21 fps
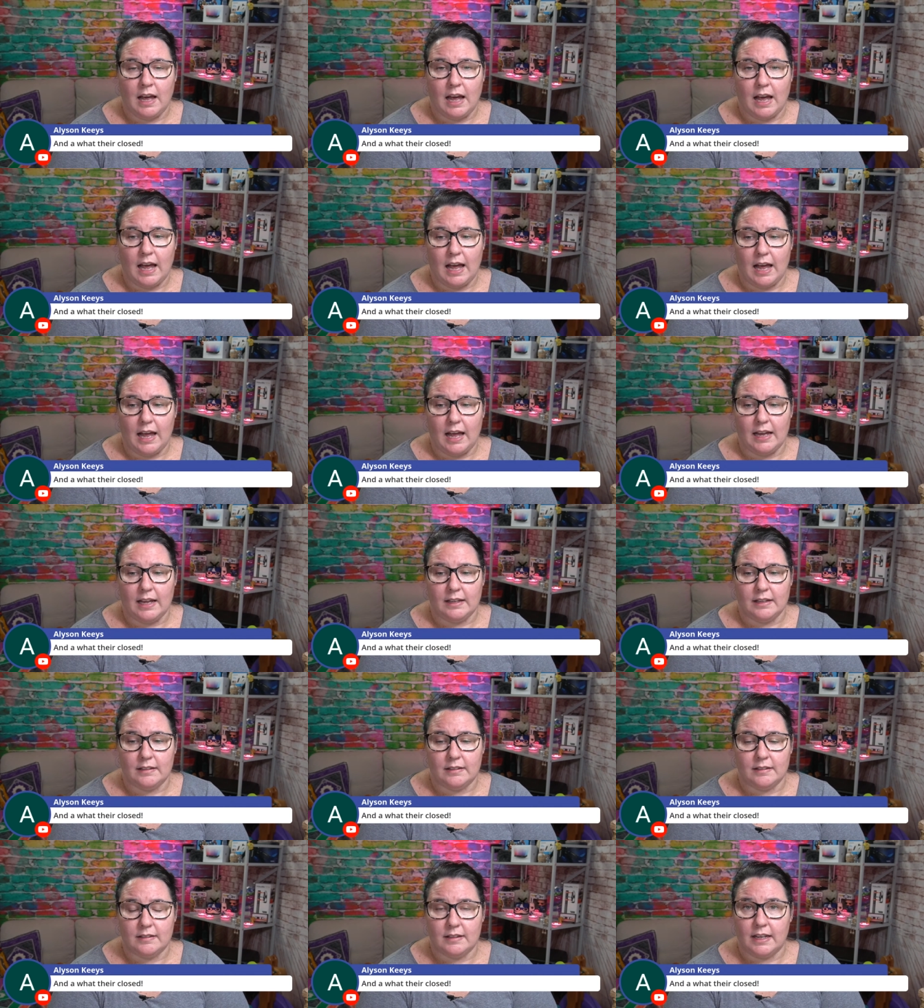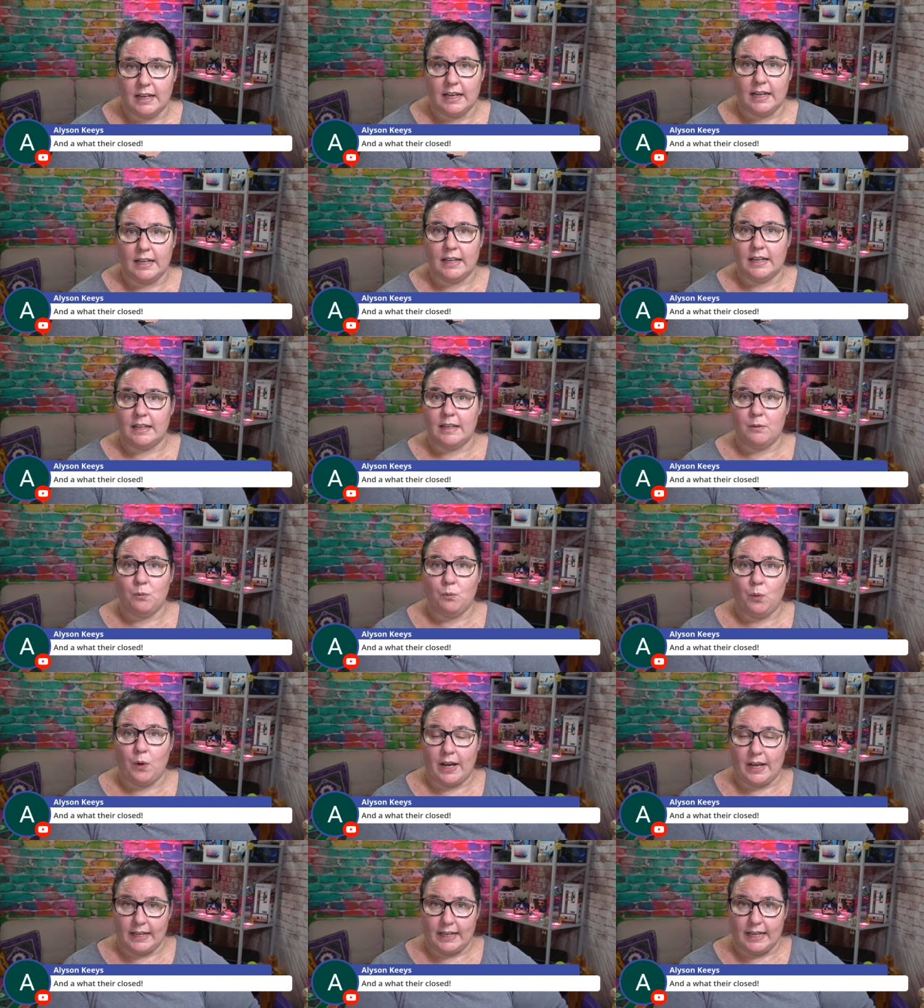and
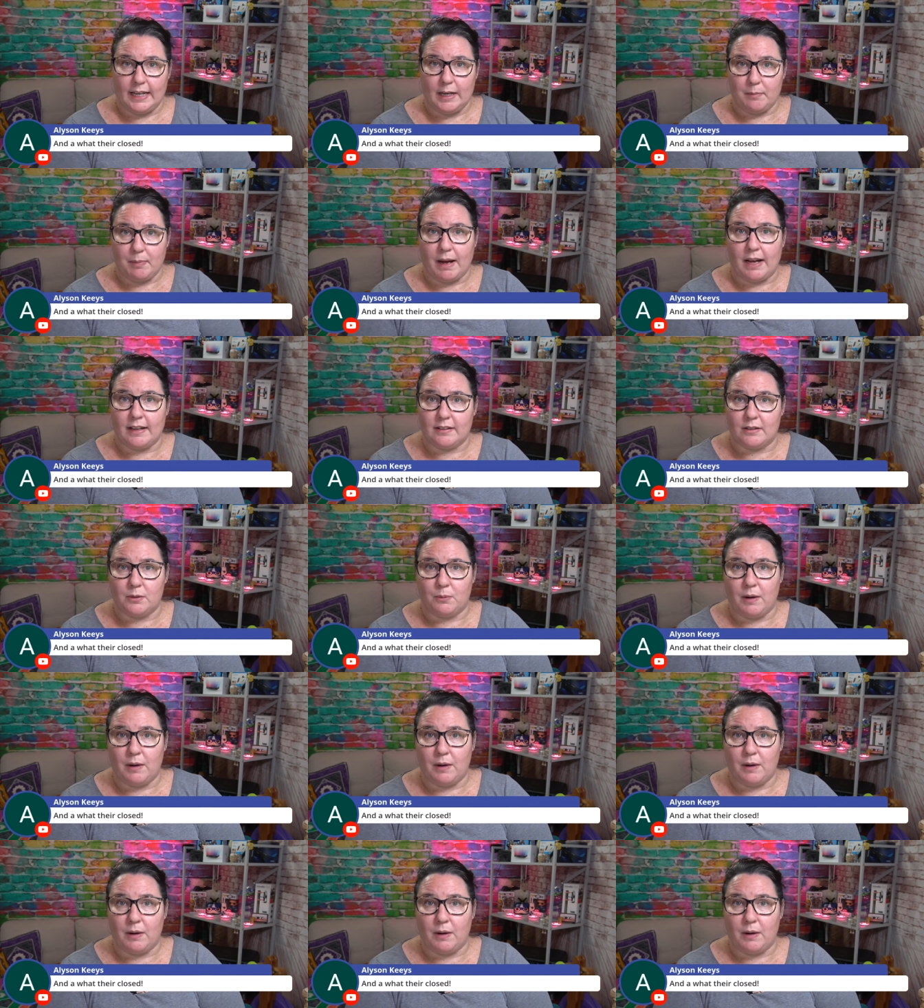when he passed